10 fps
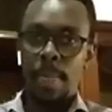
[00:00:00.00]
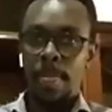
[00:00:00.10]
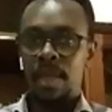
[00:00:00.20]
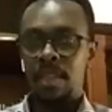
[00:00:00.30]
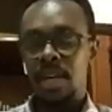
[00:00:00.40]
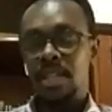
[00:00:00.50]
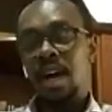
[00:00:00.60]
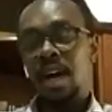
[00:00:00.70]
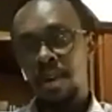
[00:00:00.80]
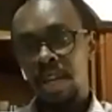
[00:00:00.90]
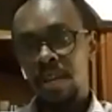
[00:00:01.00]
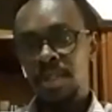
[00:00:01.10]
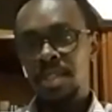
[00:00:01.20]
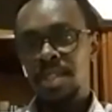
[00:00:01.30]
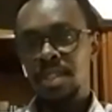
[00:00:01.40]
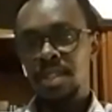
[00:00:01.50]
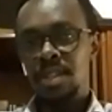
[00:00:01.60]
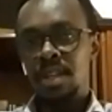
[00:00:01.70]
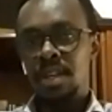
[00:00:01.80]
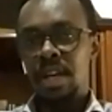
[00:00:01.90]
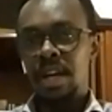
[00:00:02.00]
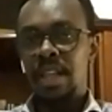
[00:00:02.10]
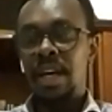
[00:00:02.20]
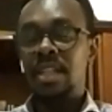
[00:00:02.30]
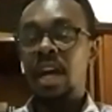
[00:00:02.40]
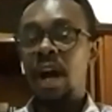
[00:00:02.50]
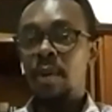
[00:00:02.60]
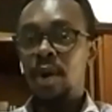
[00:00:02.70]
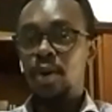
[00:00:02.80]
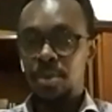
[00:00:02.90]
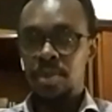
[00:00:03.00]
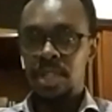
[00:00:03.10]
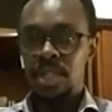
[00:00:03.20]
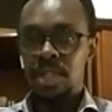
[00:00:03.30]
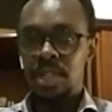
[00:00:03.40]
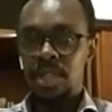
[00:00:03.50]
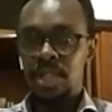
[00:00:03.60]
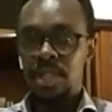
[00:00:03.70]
that our language, and that our community,